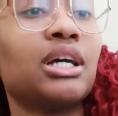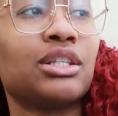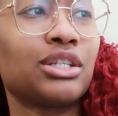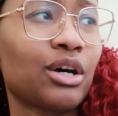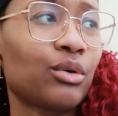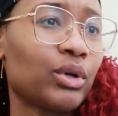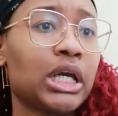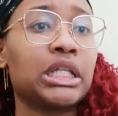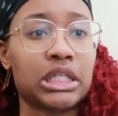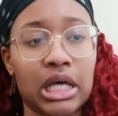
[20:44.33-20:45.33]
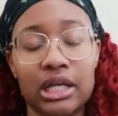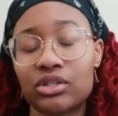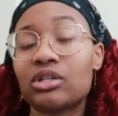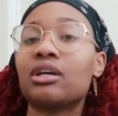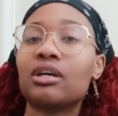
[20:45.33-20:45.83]
and so and
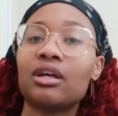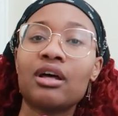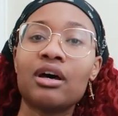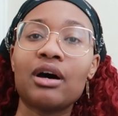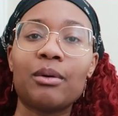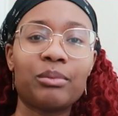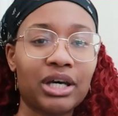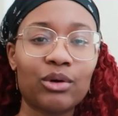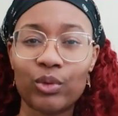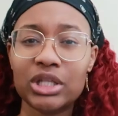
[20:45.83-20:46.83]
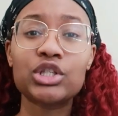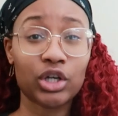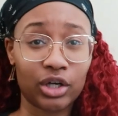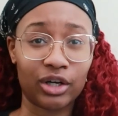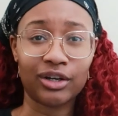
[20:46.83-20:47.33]
such. But
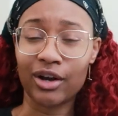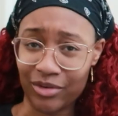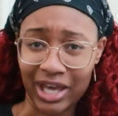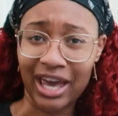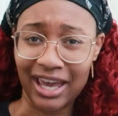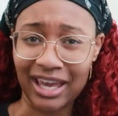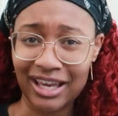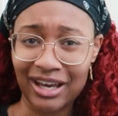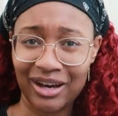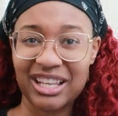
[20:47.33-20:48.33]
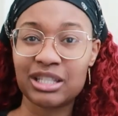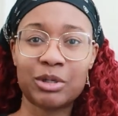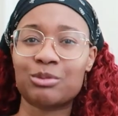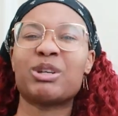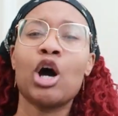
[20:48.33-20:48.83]
winter, okay, it's
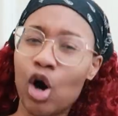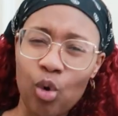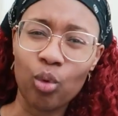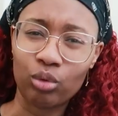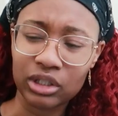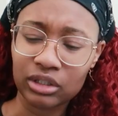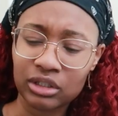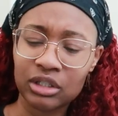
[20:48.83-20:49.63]
supposed to be cold.